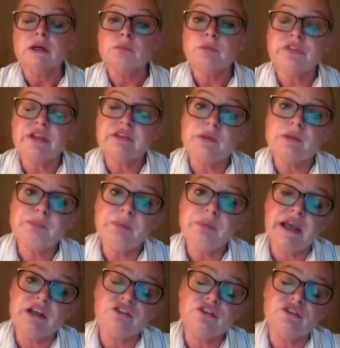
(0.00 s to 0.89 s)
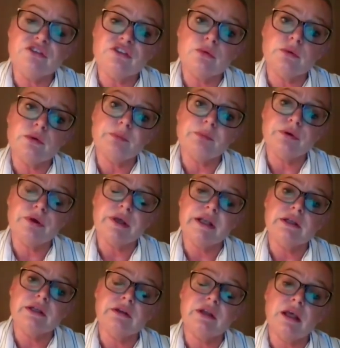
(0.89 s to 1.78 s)
But then the patients who are put
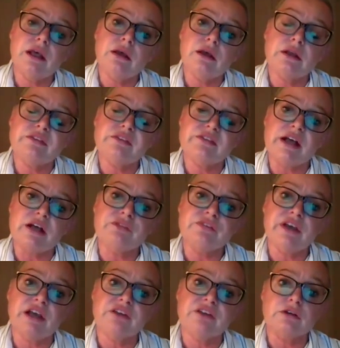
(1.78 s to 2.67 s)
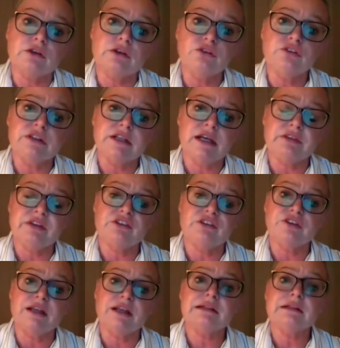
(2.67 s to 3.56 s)
in a self-care solution like this
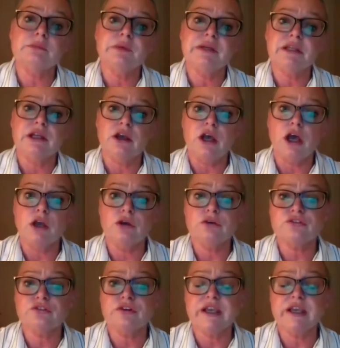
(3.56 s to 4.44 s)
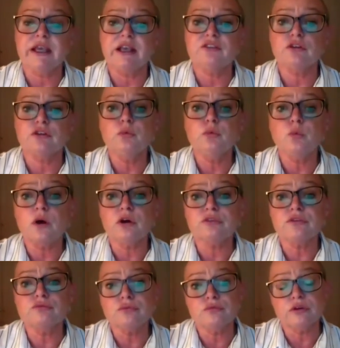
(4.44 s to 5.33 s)
gentleman, a hosiery kit, who
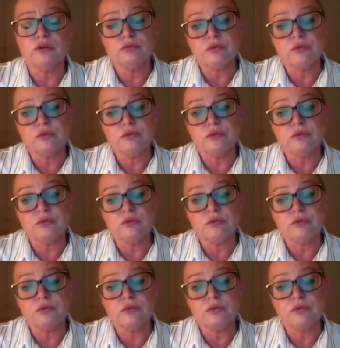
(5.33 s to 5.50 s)
wasn't